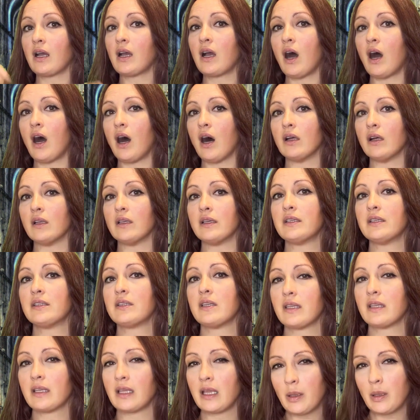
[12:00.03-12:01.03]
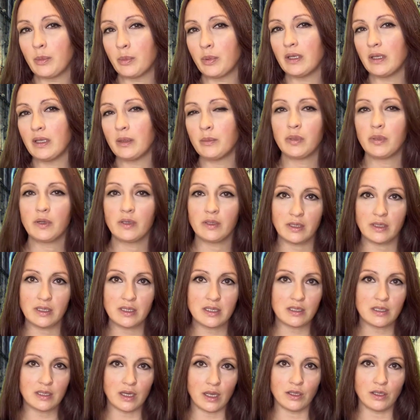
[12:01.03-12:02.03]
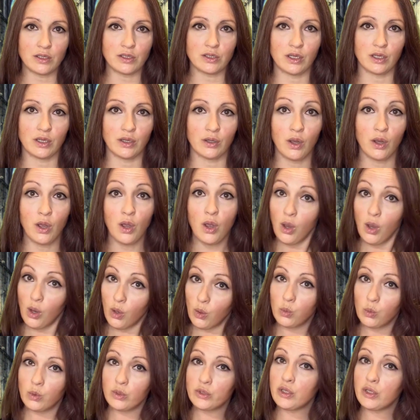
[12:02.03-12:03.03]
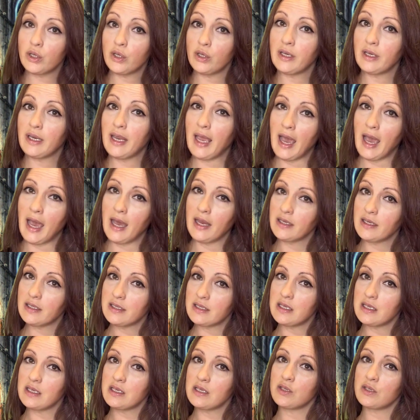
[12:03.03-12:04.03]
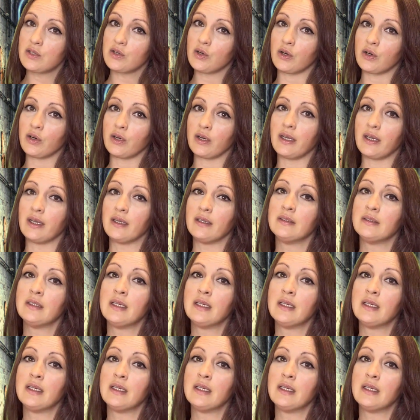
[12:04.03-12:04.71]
call into the Kipling police station would turn Candace's story